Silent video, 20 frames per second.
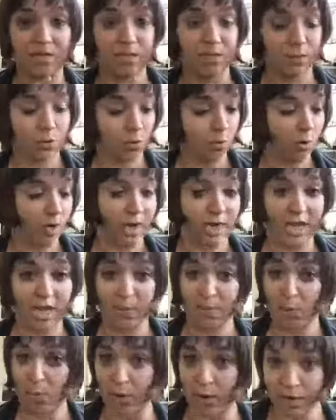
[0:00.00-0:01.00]
This is who I
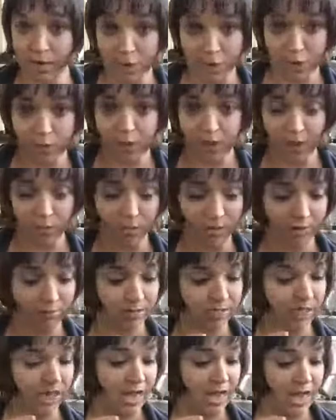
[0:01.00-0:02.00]
am and why you should care what
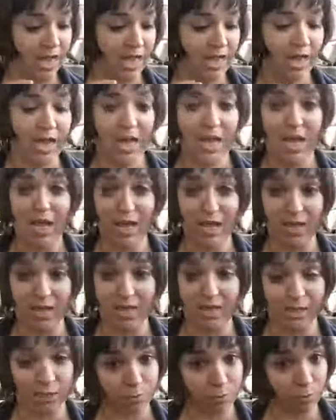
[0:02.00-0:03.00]
I'm saying.
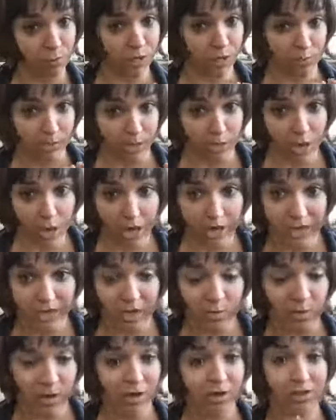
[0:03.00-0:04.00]
This is what we're going to be
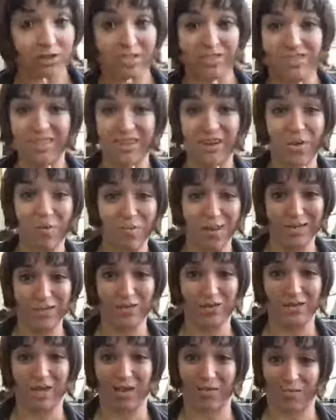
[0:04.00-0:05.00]
talking about, and this is how it
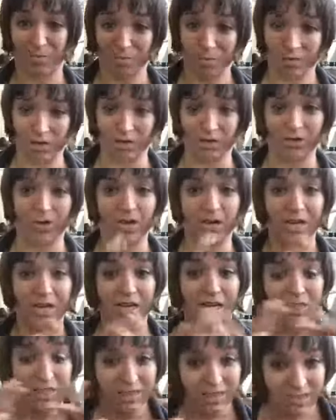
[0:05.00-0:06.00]
makes your life better.
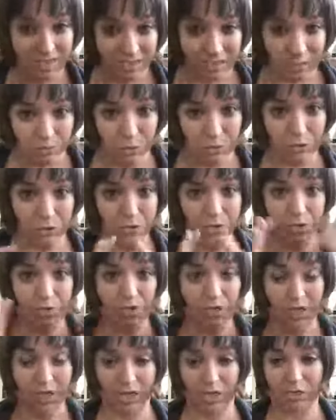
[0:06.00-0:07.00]
This is what you're
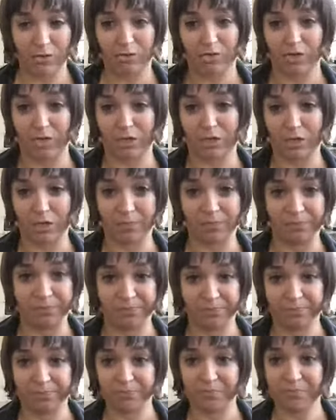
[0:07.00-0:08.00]
doing in the
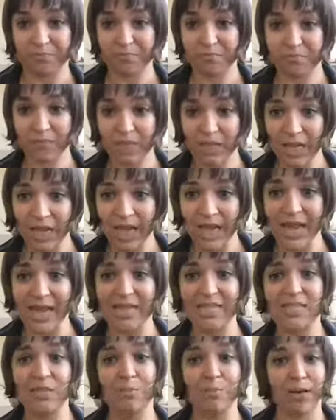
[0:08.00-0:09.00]
introduction.
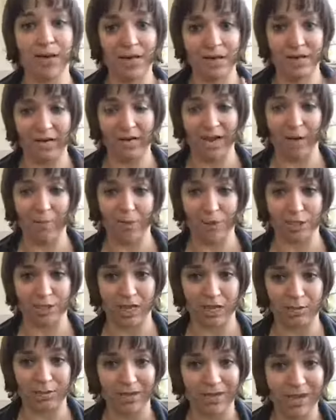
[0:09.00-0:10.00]
And depending on how
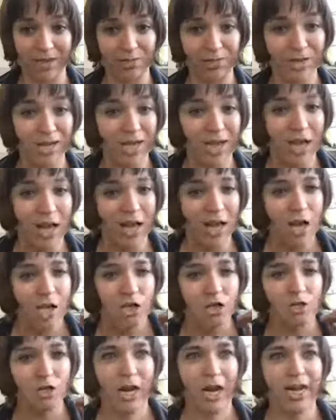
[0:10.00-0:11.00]
much time you have,
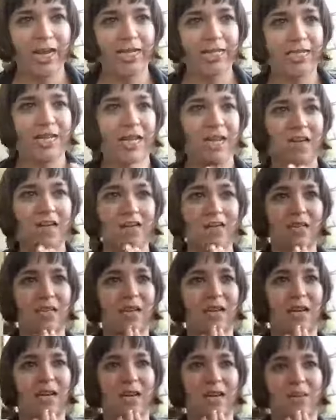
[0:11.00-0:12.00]
try and
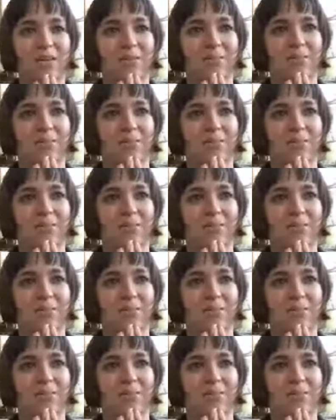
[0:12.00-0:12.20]
tell